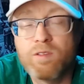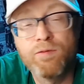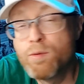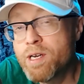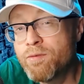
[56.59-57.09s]

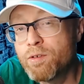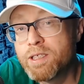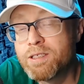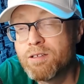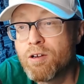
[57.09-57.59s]
For whatever
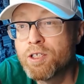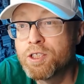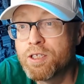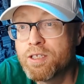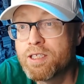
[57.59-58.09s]
reason, a large
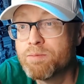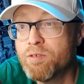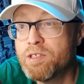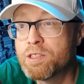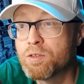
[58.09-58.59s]
chunk of this
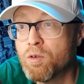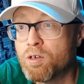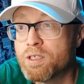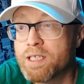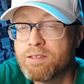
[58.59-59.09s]
movie's
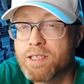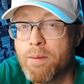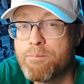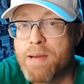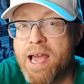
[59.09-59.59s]
score sounds like a
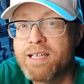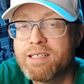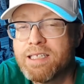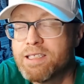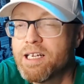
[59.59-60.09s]
bad
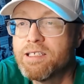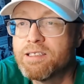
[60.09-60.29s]
1980s